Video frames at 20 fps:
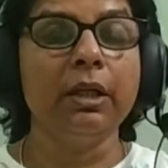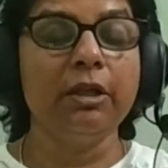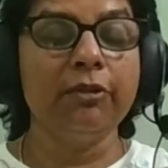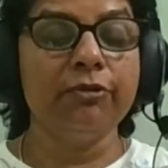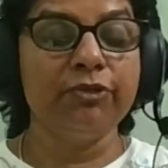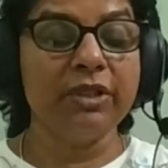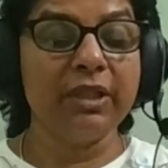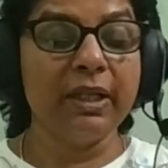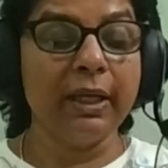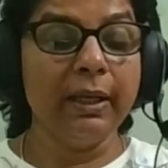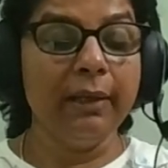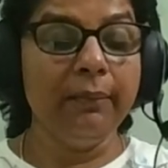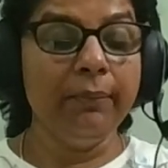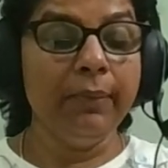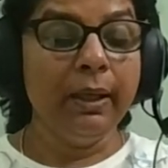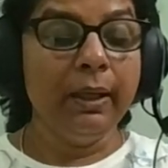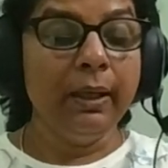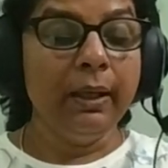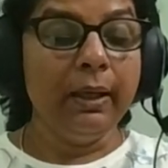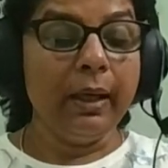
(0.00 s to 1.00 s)
gifting
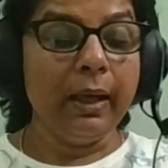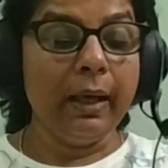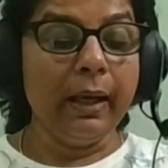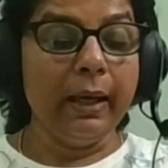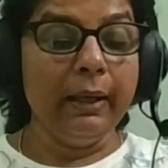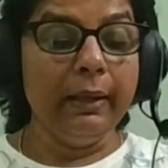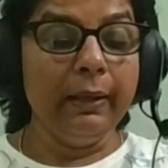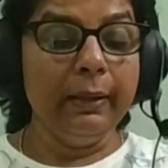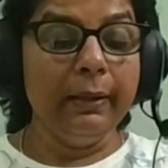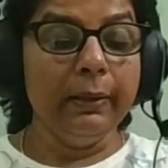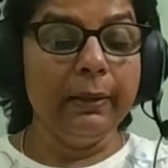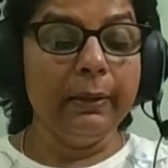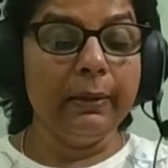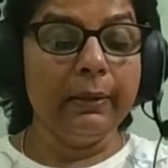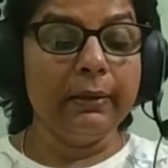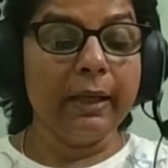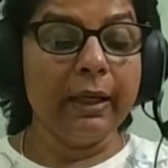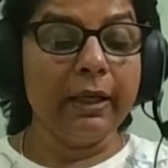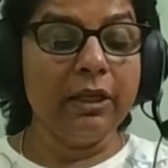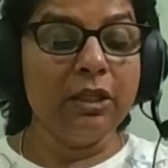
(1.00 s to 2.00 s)
and
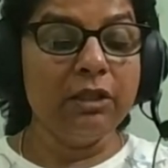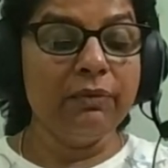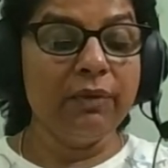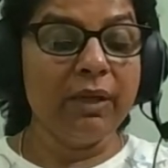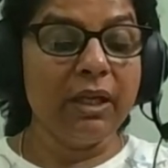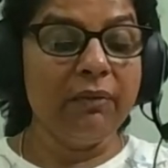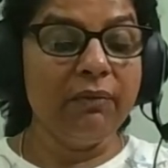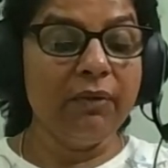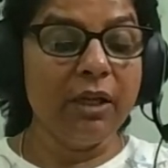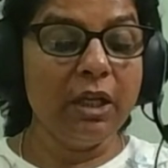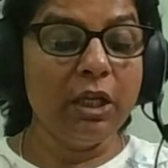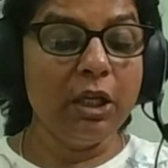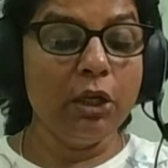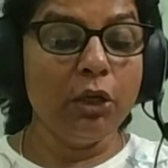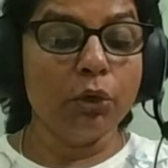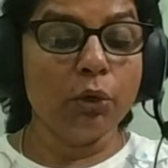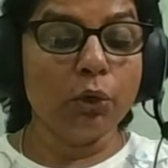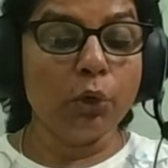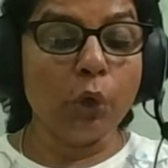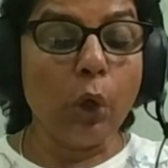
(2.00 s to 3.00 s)
that is very very
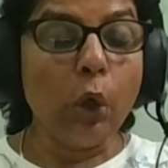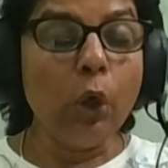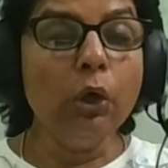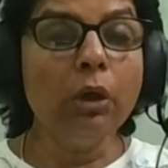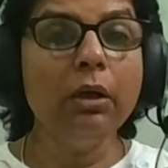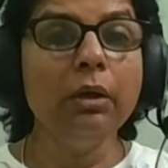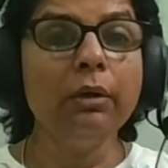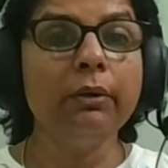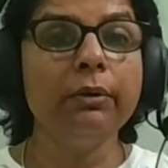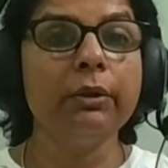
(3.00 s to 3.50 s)
wrong